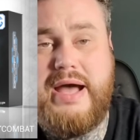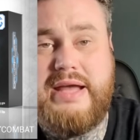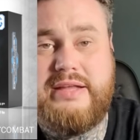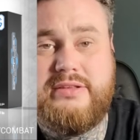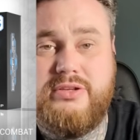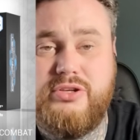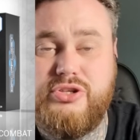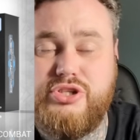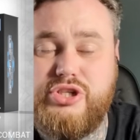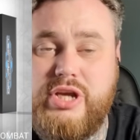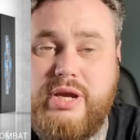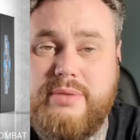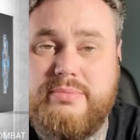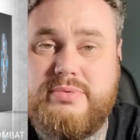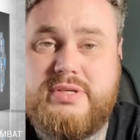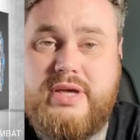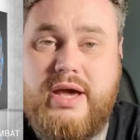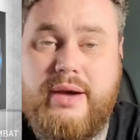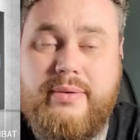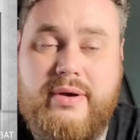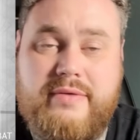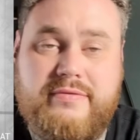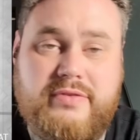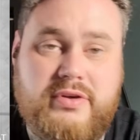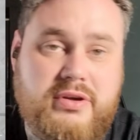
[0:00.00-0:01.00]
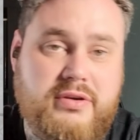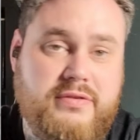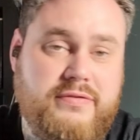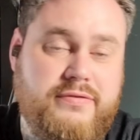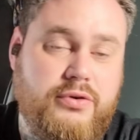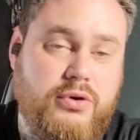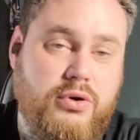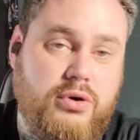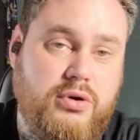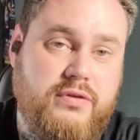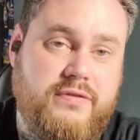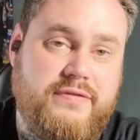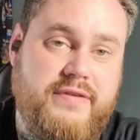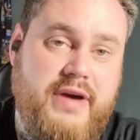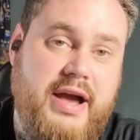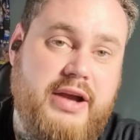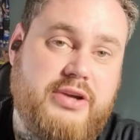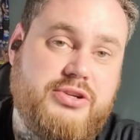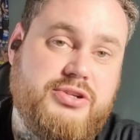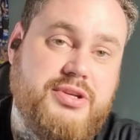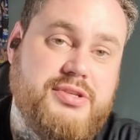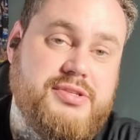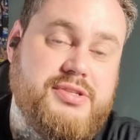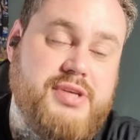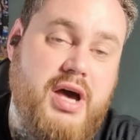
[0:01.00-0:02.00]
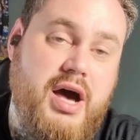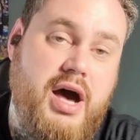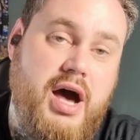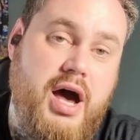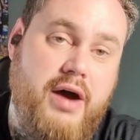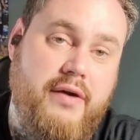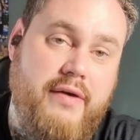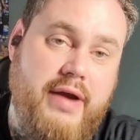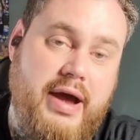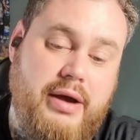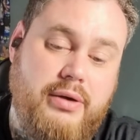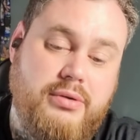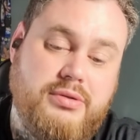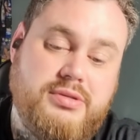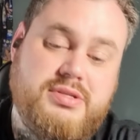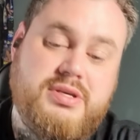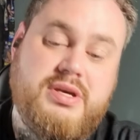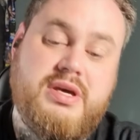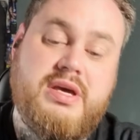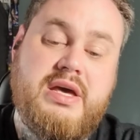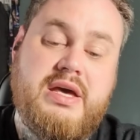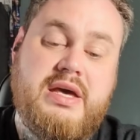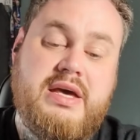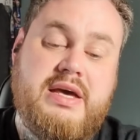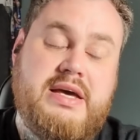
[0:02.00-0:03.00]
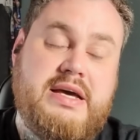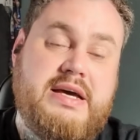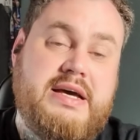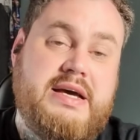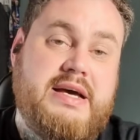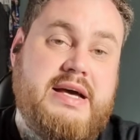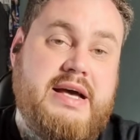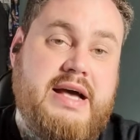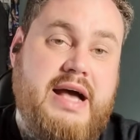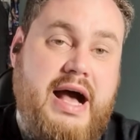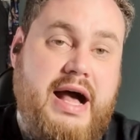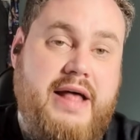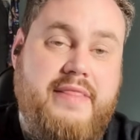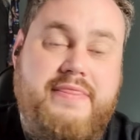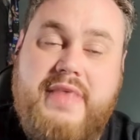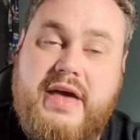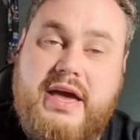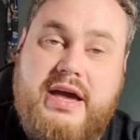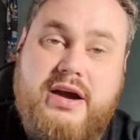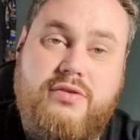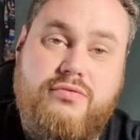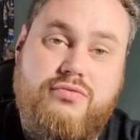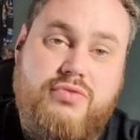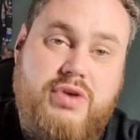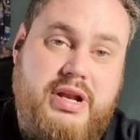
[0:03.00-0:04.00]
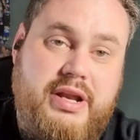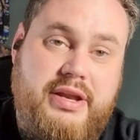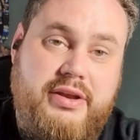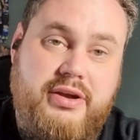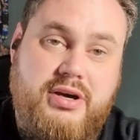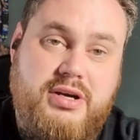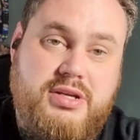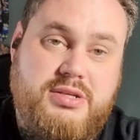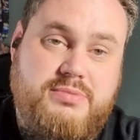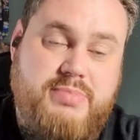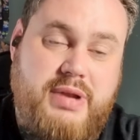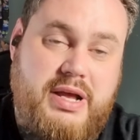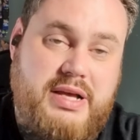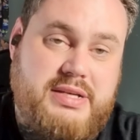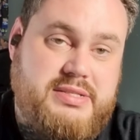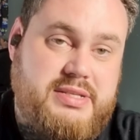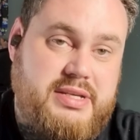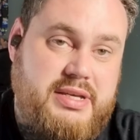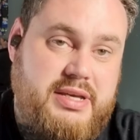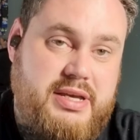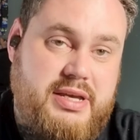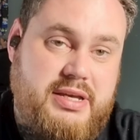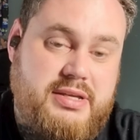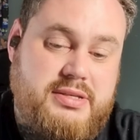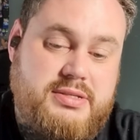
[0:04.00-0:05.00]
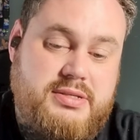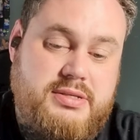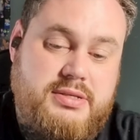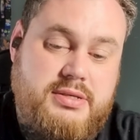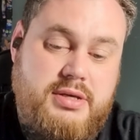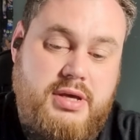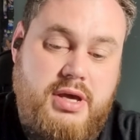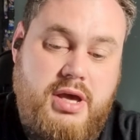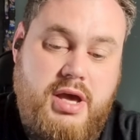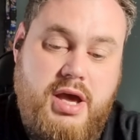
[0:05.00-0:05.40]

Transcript: battleships, however, for all factions are out, and they are really nice plastic kits.